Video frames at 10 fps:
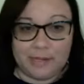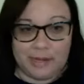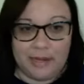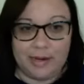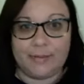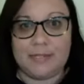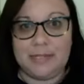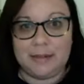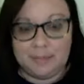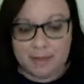you know,
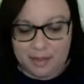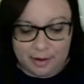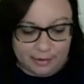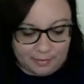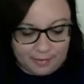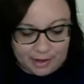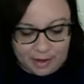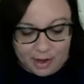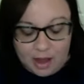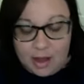stealing my thunder over there.
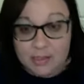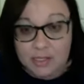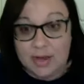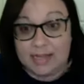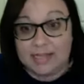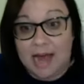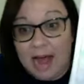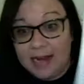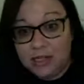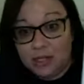So yes,
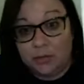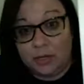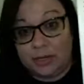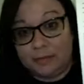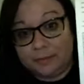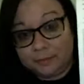I do put,